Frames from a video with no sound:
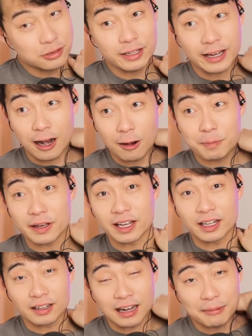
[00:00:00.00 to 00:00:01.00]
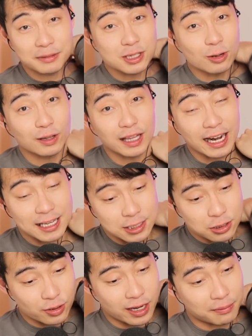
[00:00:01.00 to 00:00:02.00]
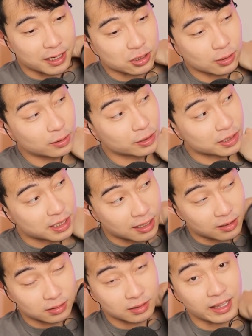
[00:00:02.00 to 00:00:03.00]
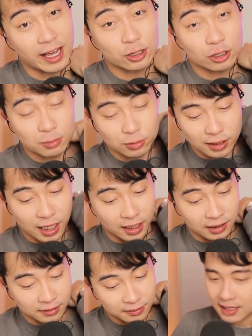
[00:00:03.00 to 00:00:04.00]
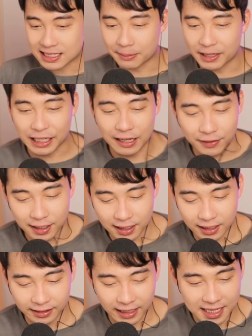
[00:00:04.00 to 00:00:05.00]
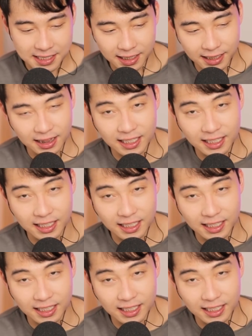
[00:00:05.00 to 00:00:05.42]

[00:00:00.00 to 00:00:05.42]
actually helping. I'm so glad I strained my shoulders now. Thank you, Mulan. Somebody gave me a nice little,